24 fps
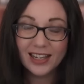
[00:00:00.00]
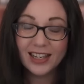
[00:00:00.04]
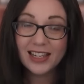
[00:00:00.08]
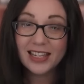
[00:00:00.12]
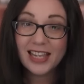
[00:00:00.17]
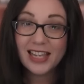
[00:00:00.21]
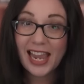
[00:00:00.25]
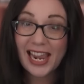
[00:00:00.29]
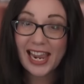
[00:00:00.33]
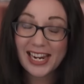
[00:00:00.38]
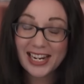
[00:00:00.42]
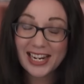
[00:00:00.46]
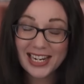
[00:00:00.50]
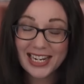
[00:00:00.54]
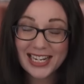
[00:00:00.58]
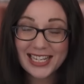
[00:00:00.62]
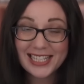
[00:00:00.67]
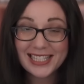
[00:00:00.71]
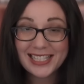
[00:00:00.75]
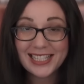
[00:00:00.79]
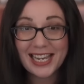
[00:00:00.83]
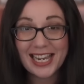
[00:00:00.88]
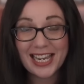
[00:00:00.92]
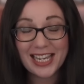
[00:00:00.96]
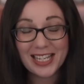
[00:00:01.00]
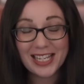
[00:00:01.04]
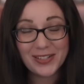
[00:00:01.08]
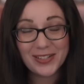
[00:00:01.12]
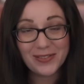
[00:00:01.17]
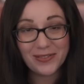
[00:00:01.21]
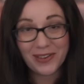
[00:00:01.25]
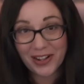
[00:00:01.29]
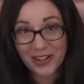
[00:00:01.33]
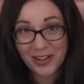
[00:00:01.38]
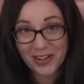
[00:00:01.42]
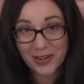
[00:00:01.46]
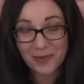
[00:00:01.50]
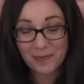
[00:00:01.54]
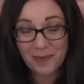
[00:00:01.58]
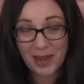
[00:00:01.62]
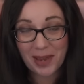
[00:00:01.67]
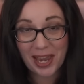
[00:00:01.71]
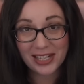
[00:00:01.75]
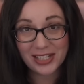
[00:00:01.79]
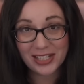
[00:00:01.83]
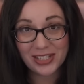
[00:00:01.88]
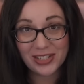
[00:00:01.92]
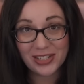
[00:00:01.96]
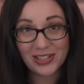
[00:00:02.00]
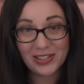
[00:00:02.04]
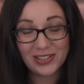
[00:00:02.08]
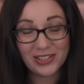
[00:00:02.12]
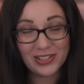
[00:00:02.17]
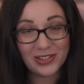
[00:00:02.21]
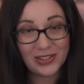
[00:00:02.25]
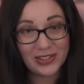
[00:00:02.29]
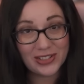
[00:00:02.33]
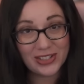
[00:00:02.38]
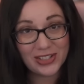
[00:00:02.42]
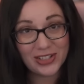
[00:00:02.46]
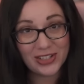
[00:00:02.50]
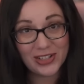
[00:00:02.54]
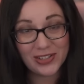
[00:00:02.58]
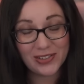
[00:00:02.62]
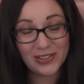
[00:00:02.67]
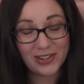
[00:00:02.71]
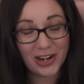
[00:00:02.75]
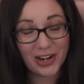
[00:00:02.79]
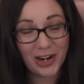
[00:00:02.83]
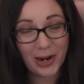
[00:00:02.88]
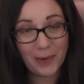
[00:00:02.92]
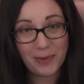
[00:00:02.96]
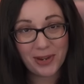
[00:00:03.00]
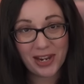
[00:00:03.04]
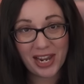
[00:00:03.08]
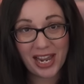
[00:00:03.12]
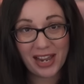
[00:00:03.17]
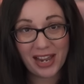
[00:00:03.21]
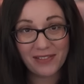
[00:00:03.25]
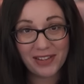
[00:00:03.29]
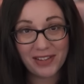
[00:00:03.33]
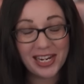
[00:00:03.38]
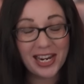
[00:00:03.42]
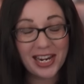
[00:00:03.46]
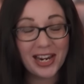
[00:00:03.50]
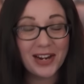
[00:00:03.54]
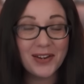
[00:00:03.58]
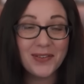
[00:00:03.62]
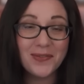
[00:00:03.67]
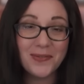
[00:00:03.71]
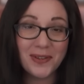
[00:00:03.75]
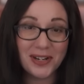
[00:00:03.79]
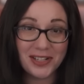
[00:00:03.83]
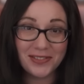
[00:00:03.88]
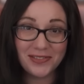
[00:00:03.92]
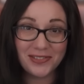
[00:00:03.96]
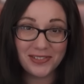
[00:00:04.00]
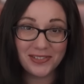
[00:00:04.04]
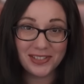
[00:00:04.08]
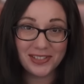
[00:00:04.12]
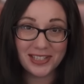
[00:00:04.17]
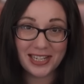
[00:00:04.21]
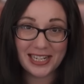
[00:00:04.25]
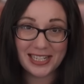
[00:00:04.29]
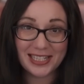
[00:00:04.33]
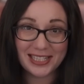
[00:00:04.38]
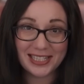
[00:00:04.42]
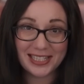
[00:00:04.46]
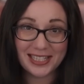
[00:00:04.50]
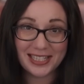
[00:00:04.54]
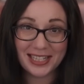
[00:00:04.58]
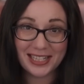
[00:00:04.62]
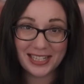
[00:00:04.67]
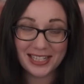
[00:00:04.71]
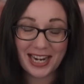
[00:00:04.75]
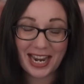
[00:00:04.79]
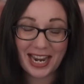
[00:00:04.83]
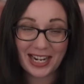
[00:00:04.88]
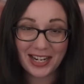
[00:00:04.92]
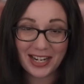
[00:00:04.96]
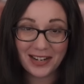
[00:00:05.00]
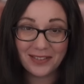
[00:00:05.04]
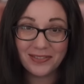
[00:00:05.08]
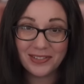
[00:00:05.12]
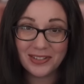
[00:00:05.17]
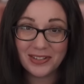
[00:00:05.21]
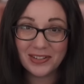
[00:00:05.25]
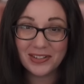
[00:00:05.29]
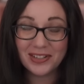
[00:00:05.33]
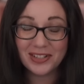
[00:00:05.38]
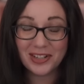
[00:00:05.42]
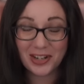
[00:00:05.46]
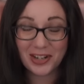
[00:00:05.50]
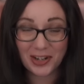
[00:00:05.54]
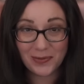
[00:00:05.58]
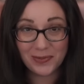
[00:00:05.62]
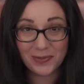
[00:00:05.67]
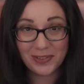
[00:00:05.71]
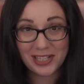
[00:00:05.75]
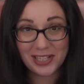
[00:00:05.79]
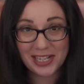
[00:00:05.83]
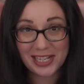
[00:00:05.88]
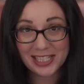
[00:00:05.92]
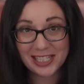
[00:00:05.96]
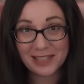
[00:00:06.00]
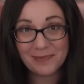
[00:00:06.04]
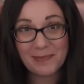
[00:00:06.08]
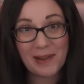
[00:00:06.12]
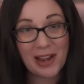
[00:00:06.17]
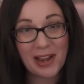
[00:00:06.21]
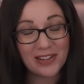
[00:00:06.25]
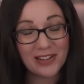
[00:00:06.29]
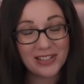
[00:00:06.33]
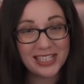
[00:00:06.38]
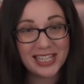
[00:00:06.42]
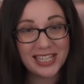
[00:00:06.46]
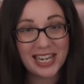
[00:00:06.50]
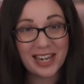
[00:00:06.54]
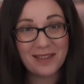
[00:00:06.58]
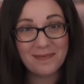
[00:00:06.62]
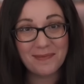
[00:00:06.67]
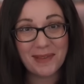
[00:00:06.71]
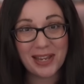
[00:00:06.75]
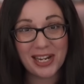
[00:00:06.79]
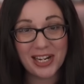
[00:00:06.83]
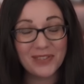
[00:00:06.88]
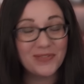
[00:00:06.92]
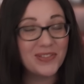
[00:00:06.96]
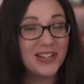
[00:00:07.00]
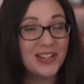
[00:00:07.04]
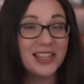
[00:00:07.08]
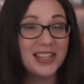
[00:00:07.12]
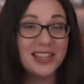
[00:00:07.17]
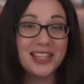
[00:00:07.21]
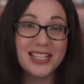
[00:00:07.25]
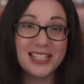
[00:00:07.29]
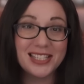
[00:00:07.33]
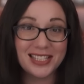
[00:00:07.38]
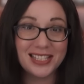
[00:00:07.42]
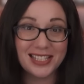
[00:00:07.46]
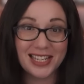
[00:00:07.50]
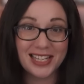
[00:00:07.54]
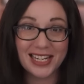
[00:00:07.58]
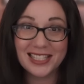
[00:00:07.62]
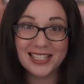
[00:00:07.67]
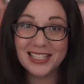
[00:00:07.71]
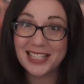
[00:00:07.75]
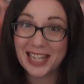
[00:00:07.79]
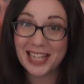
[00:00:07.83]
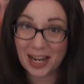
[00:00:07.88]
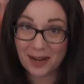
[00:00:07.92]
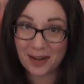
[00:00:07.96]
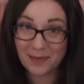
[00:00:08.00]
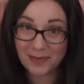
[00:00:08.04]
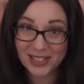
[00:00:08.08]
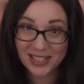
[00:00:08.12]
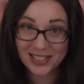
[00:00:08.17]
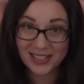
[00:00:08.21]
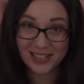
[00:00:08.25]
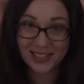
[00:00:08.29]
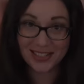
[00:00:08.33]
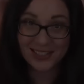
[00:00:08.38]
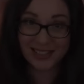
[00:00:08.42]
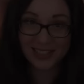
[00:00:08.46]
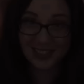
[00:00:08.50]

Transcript: Hey guys, and welcome back to Doctor Who. I hope you're having a wonderful day today, and if not, hopefully it's about to get better with this next episode.